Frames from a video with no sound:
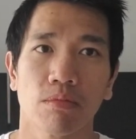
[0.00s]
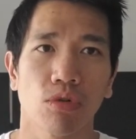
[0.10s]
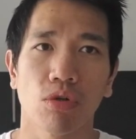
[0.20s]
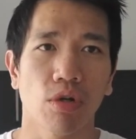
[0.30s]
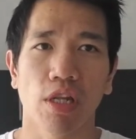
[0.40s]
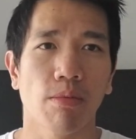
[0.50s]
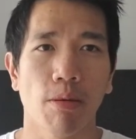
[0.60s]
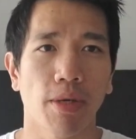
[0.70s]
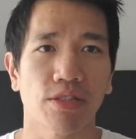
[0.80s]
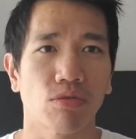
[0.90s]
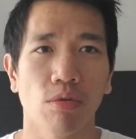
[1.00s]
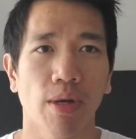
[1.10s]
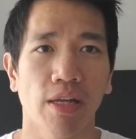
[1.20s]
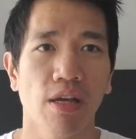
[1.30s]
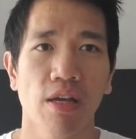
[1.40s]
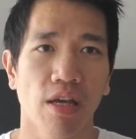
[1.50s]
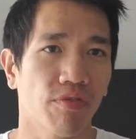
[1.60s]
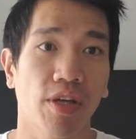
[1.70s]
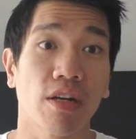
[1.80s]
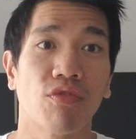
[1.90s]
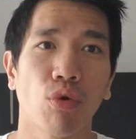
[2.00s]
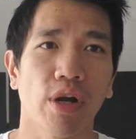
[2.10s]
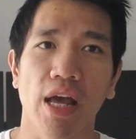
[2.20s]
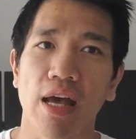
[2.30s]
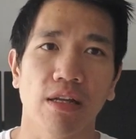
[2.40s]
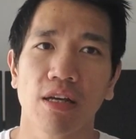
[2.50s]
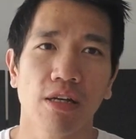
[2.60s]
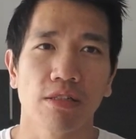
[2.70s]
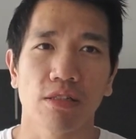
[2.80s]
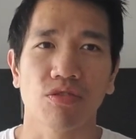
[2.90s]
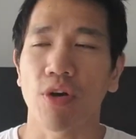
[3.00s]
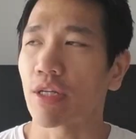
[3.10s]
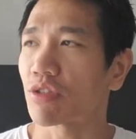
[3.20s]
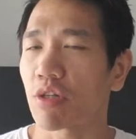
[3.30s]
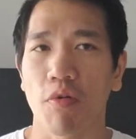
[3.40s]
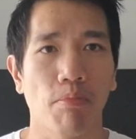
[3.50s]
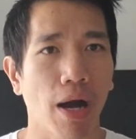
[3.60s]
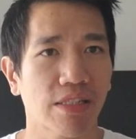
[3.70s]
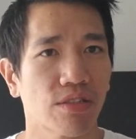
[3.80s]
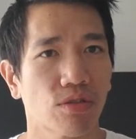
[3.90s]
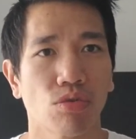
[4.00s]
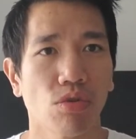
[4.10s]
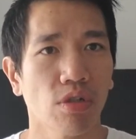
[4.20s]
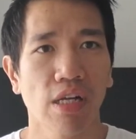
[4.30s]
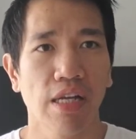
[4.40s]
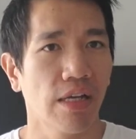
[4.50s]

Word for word: Go to an M M A school, man. If you can't afford that, just find yourself a boxing school,